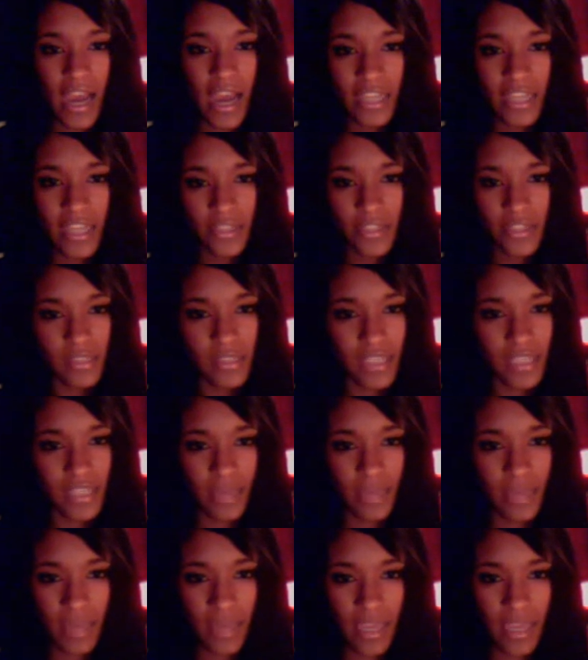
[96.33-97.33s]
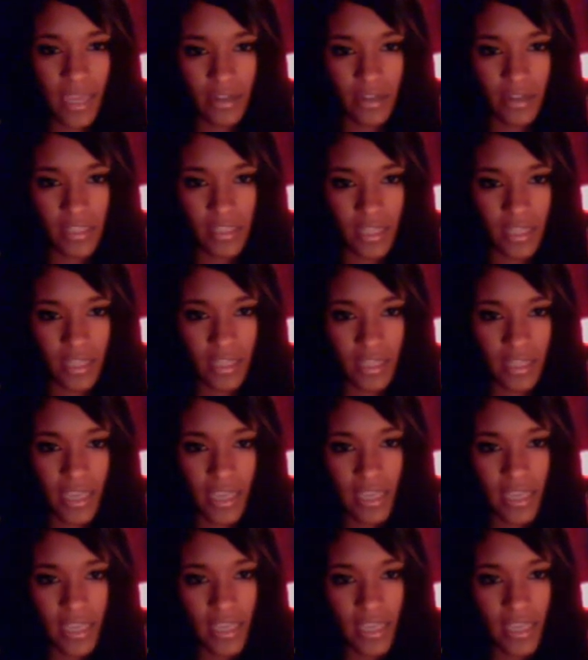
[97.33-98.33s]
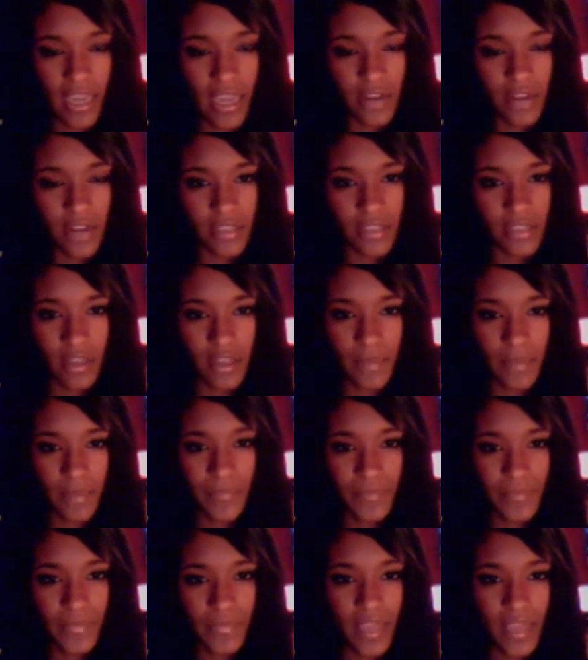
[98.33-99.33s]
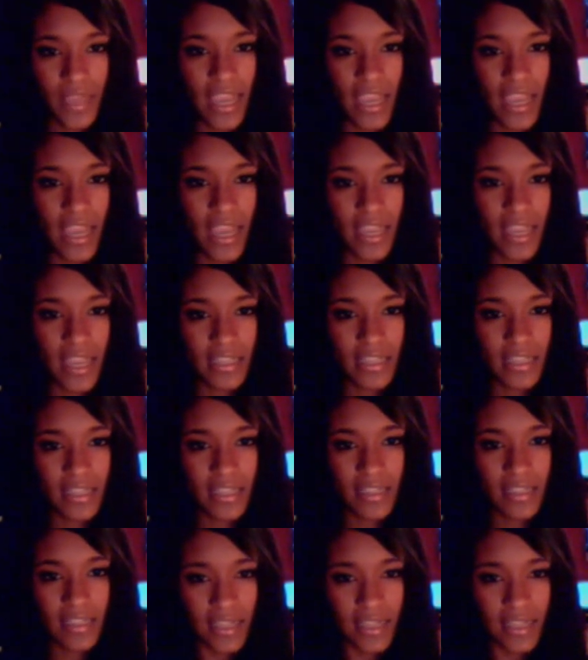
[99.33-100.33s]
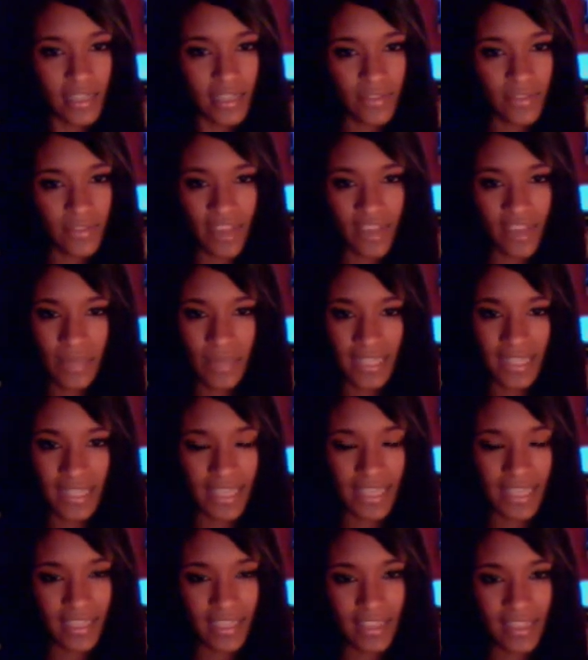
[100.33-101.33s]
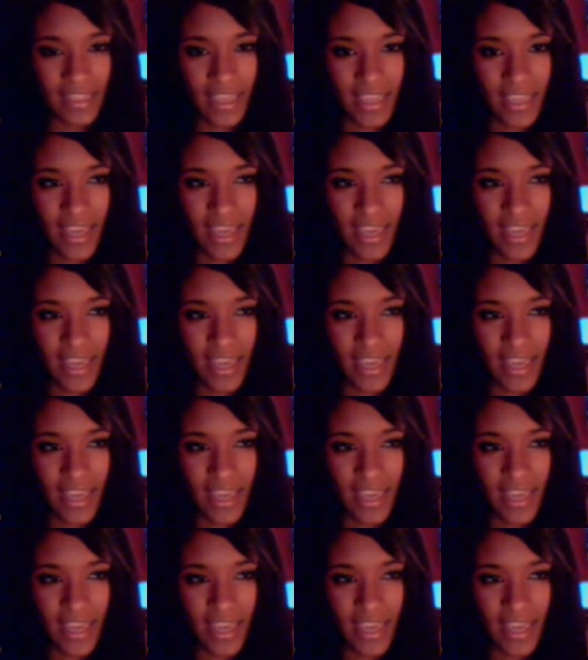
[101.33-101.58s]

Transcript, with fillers: I used to get my hair done at a hair salon, and they didn't even have my length.